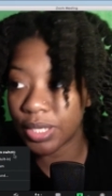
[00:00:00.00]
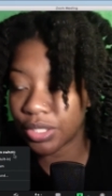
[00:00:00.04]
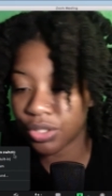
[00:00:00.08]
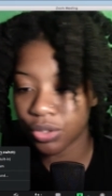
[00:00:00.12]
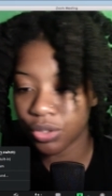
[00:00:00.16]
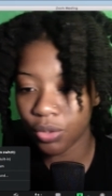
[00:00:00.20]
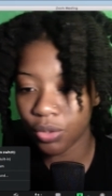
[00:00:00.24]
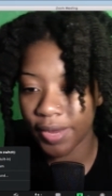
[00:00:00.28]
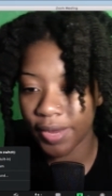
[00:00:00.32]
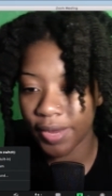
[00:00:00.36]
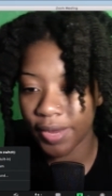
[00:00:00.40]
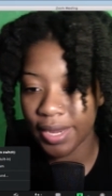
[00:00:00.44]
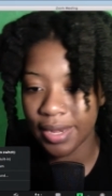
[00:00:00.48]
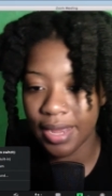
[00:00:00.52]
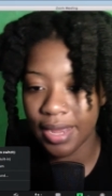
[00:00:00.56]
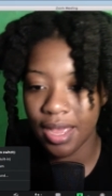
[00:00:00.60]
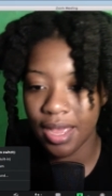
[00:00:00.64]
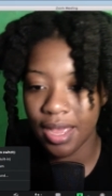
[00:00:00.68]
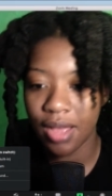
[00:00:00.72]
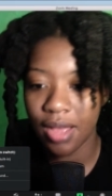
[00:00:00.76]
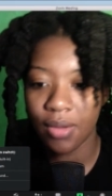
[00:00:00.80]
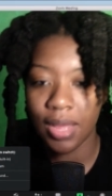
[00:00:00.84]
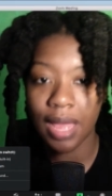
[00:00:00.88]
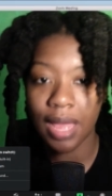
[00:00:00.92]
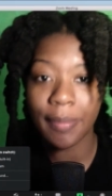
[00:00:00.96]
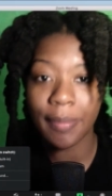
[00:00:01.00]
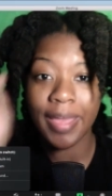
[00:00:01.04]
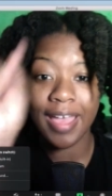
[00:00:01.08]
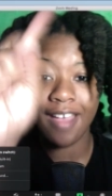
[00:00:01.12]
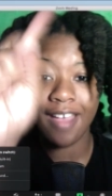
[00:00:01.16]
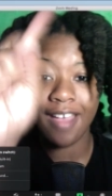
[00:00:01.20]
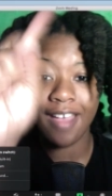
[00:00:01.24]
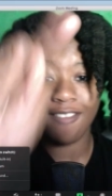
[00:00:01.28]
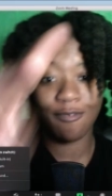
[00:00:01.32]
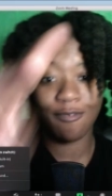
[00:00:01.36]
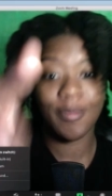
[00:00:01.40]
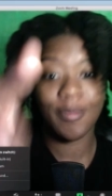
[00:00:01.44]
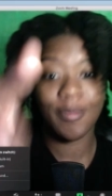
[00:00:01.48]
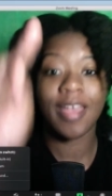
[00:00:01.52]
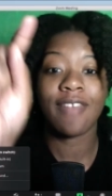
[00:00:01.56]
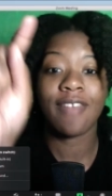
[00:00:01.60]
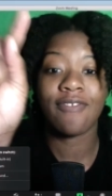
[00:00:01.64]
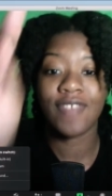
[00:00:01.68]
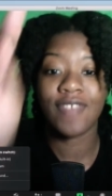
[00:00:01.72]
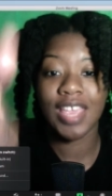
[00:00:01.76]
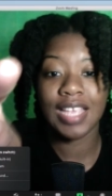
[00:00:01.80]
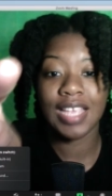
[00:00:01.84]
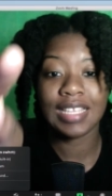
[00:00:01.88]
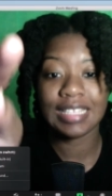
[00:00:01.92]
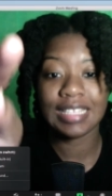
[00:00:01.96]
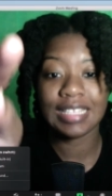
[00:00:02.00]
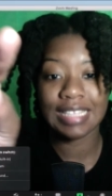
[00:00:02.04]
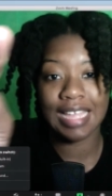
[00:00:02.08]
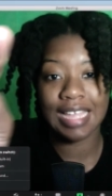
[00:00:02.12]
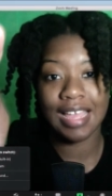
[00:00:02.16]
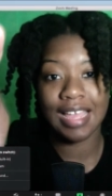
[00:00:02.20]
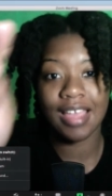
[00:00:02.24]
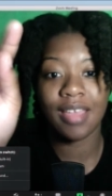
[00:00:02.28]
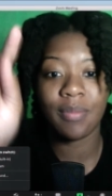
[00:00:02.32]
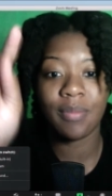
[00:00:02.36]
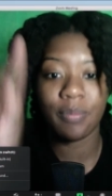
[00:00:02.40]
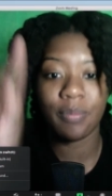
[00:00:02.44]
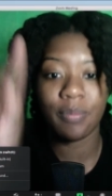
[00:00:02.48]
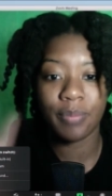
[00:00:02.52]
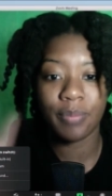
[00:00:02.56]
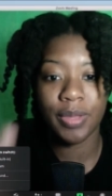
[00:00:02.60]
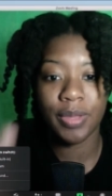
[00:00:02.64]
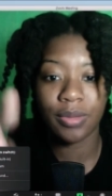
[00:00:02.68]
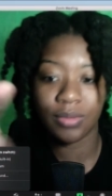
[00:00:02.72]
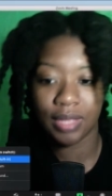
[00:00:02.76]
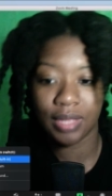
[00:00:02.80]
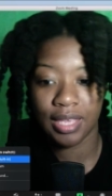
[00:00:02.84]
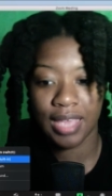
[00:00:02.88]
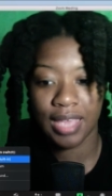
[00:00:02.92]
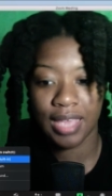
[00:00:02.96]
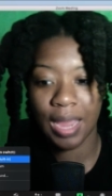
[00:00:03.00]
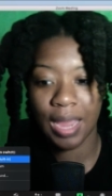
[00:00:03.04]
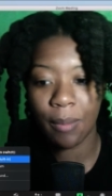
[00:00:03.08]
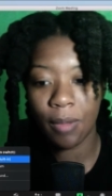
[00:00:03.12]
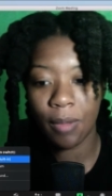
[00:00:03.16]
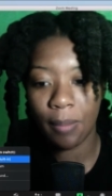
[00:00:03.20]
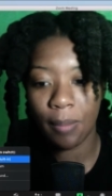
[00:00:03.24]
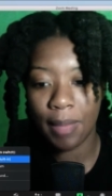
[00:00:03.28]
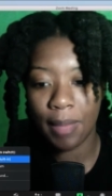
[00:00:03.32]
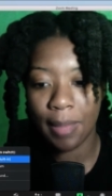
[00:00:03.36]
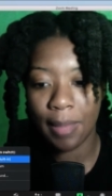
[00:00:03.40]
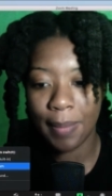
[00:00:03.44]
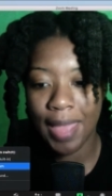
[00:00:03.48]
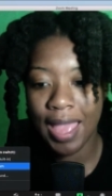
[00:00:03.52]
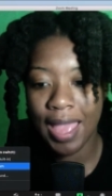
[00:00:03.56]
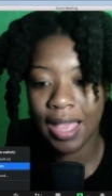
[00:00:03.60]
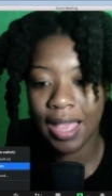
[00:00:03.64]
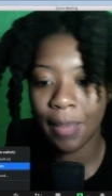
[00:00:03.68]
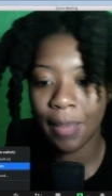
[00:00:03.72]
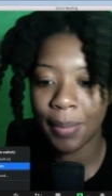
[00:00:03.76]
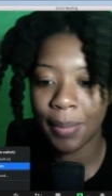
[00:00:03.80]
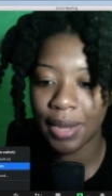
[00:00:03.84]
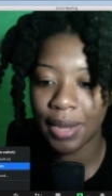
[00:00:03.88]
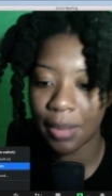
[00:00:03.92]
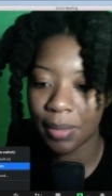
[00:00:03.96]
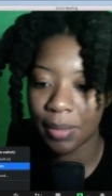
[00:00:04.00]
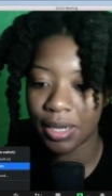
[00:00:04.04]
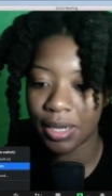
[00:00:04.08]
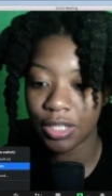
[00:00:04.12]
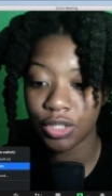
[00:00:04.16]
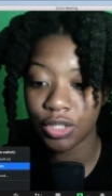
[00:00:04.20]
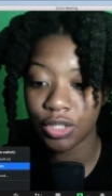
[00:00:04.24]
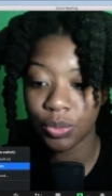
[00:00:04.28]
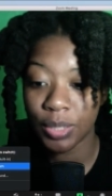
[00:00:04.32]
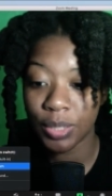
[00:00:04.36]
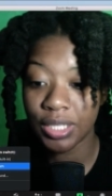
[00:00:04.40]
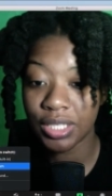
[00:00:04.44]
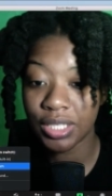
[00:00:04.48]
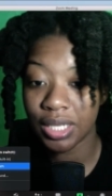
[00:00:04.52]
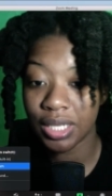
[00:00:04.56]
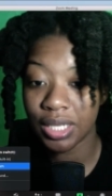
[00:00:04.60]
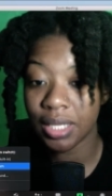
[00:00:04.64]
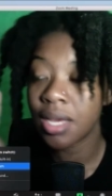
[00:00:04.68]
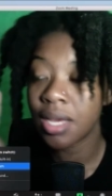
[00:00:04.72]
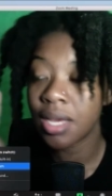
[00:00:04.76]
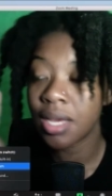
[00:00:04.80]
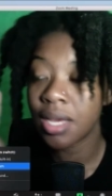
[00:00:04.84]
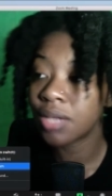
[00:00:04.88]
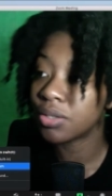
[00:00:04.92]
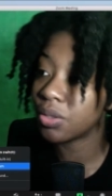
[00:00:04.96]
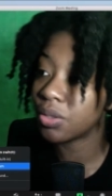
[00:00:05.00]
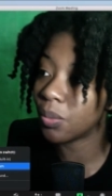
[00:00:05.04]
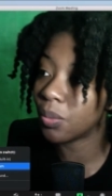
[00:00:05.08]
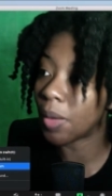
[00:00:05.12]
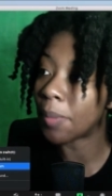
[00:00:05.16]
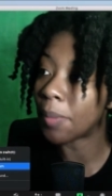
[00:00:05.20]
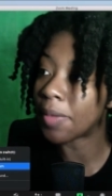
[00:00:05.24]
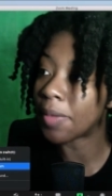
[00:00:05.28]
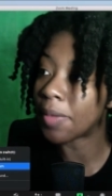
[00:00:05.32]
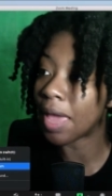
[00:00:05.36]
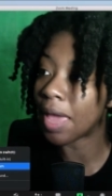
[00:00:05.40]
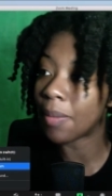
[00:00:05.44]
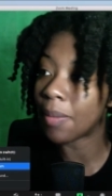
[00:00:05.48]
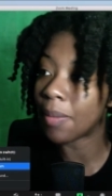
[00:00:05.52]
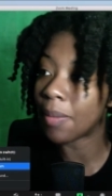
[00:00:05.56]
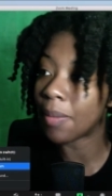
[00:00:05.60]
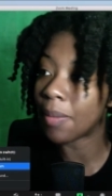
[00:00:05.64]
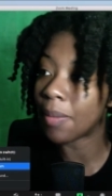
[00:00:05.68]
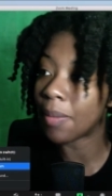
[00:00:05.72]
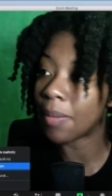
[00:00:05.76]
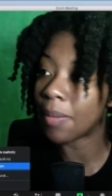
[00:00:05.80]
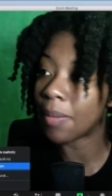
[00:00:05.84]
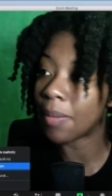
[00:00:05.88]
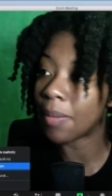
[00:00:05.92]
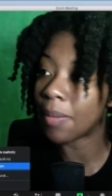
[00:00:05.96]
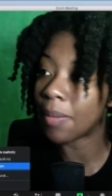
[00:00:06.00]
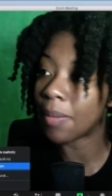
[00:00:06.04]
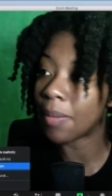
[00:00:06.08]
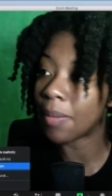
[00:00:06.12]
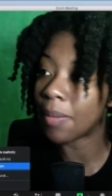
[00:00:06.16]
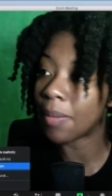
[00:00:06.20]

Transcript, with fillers: So right now I have my FaceTime built-in camera on my Mac, but I'm going to switch it to the webcam that's over here.